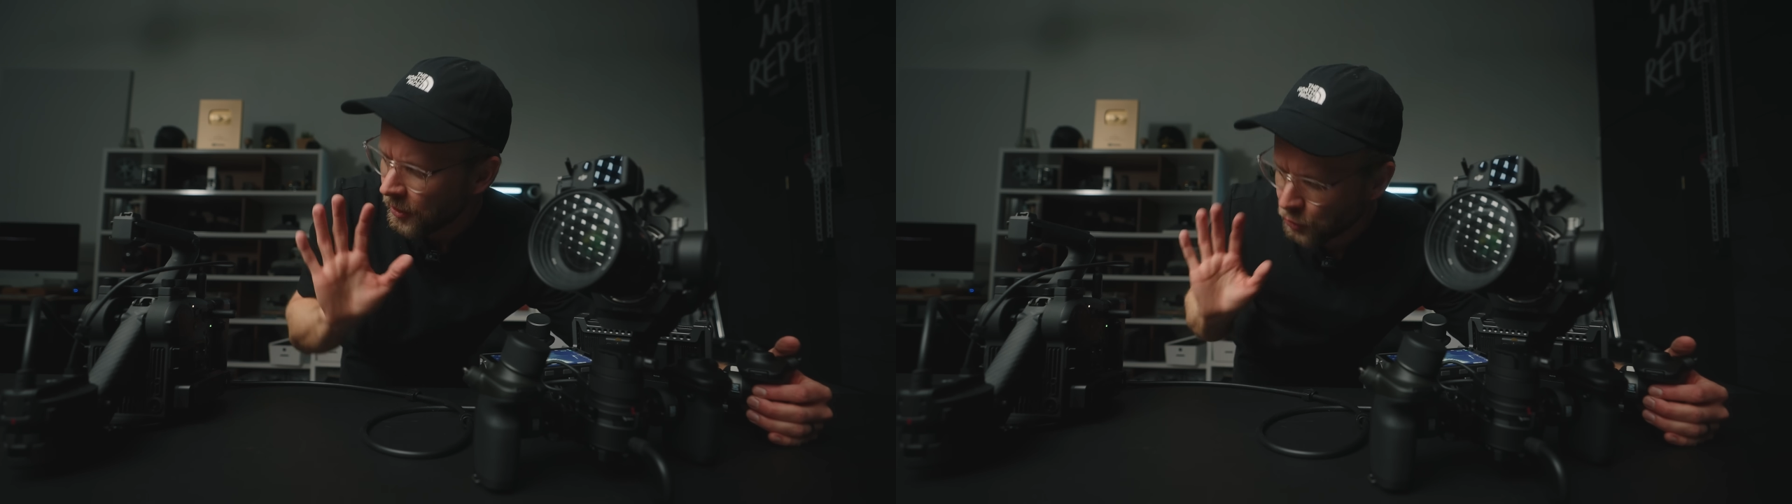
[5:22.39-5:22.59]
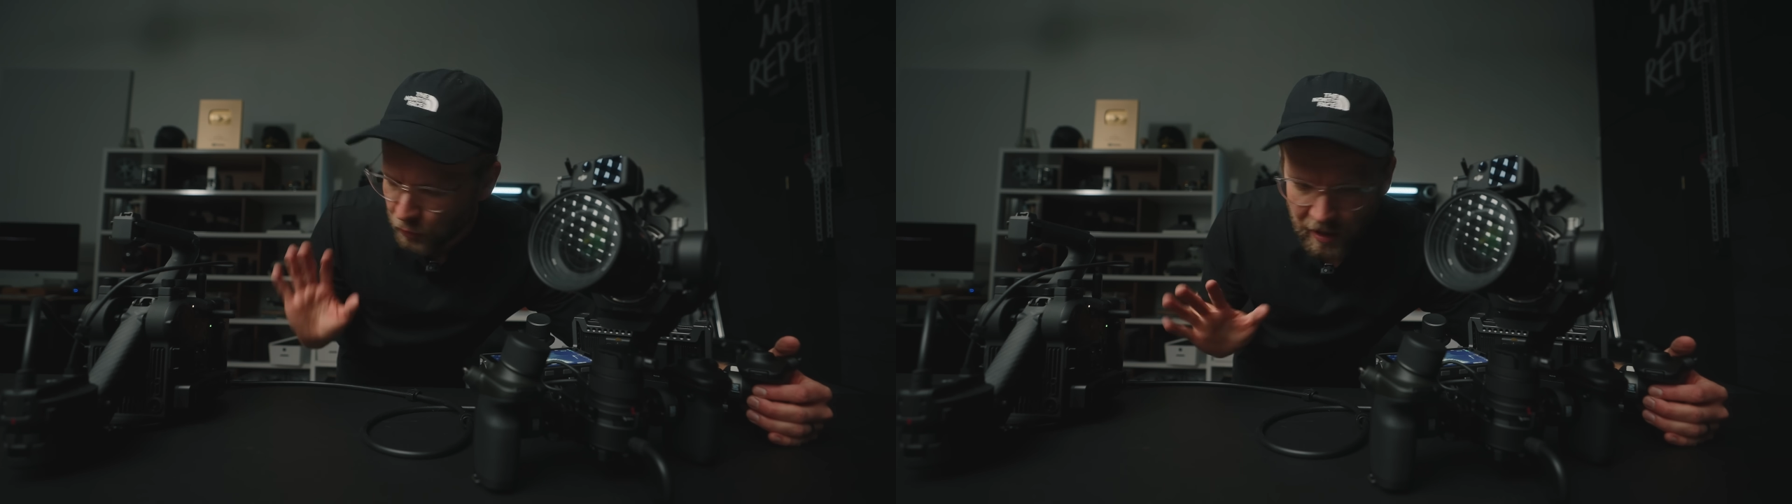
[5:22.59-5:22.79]

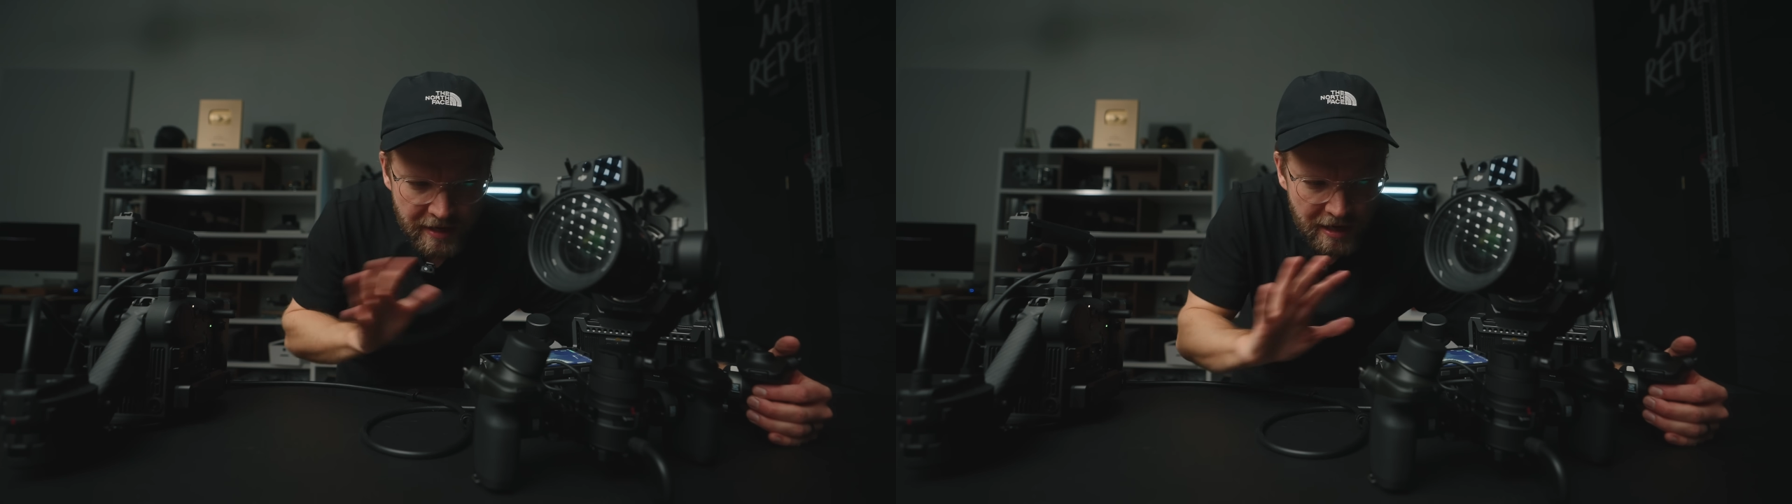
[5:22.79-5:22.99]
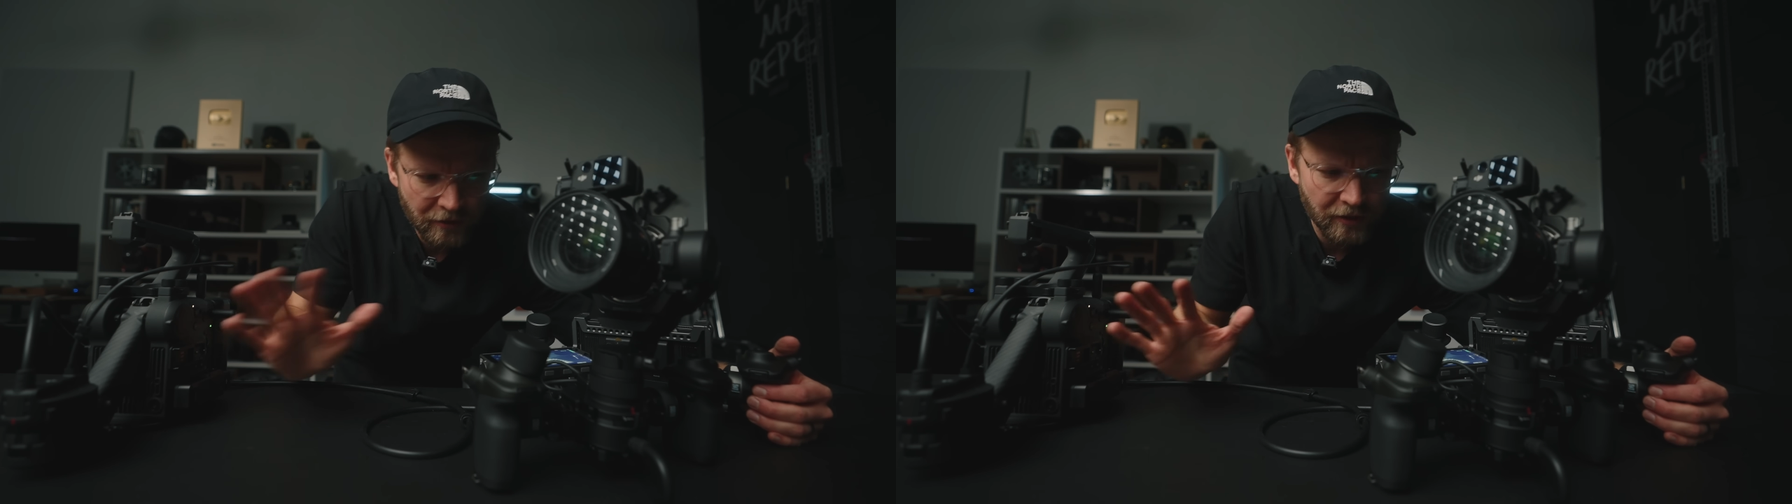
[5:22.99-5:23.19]
tried
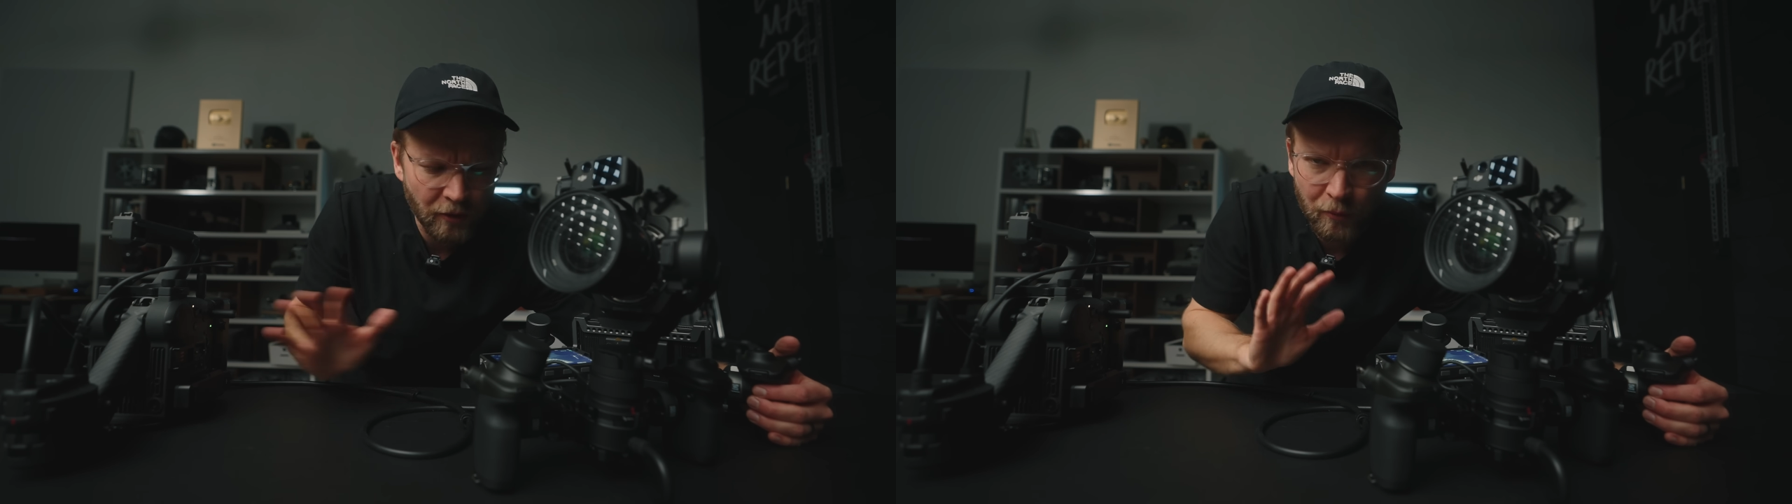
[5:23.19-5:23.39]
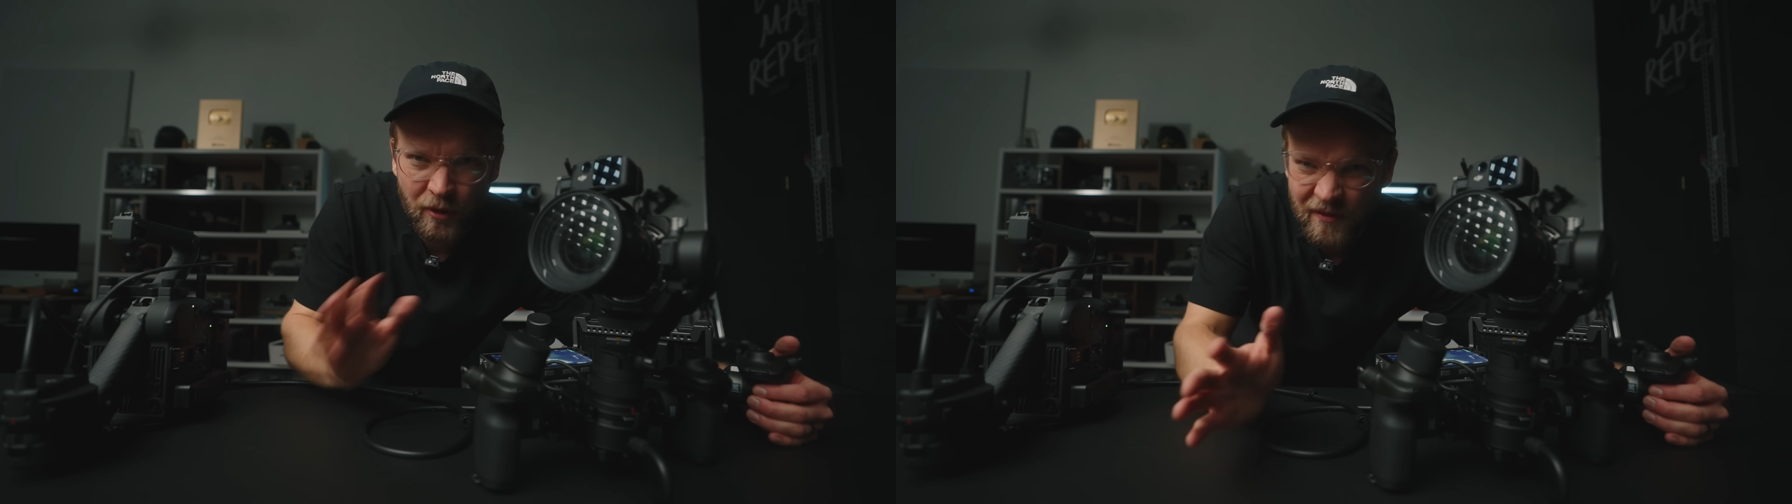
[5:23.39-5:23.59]
out the
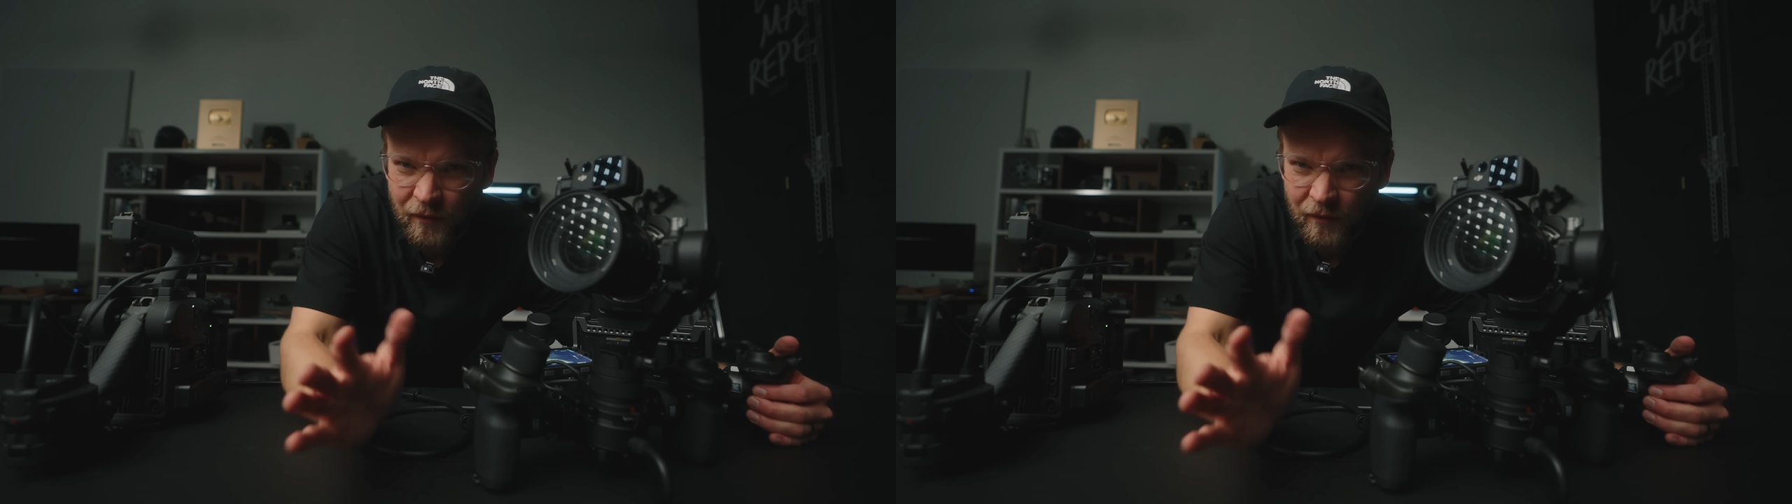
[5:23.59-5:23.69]
Ronin